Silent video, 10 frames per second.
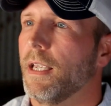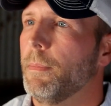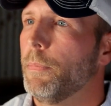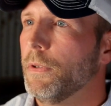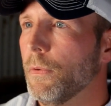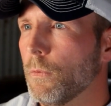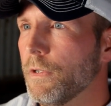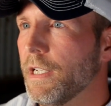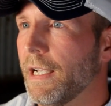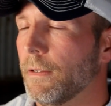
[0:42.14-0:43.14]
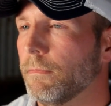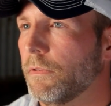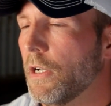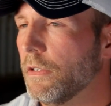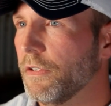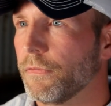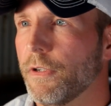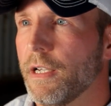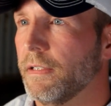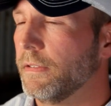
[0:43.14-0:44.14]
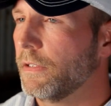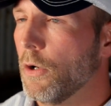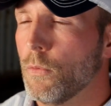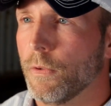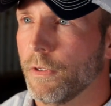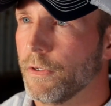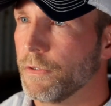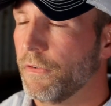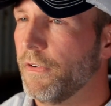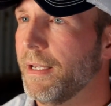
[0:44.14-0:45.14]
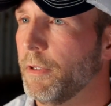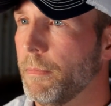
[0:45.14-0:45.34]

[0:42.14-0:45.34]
And put the word out. Talk to friends, coworkers, family